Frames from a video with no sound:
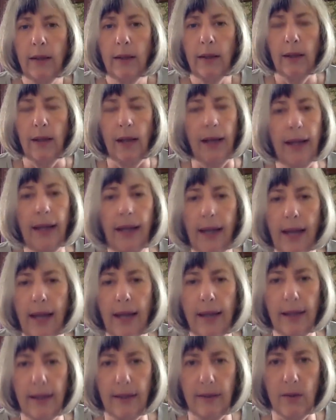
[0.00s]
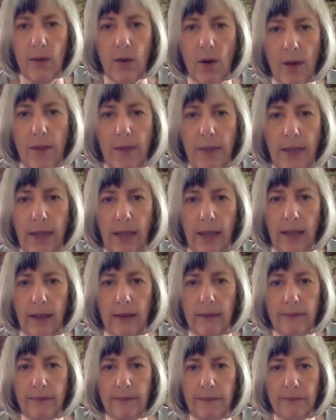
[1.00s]
like he annexed Crimea,
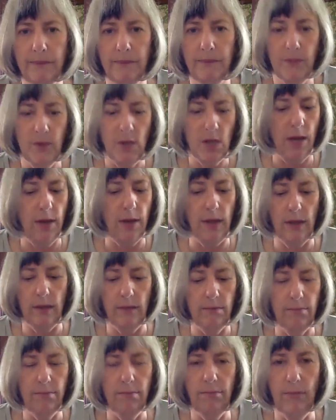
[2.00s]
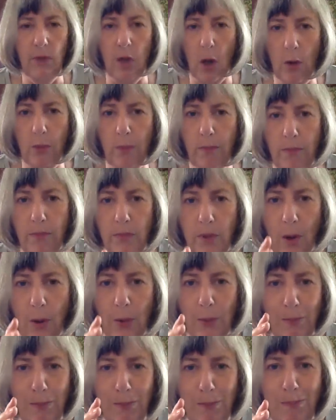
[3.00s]
so that no no
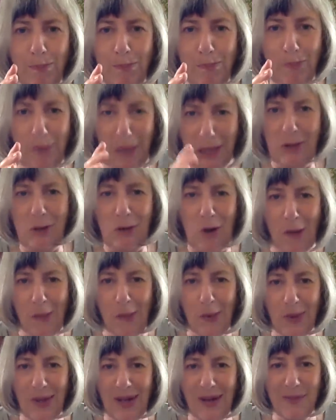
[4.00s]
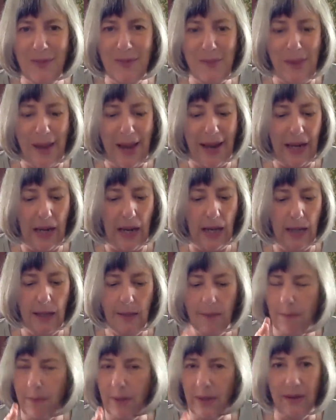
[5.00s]
big trouble comes back at
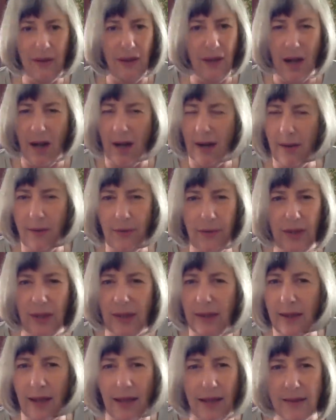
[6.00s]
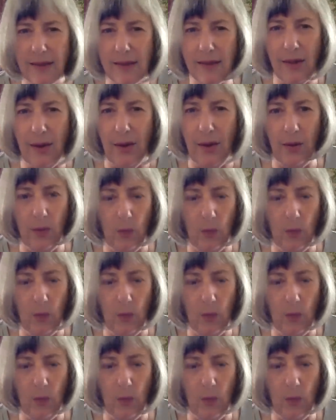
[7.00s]
him. But I don't think that's going to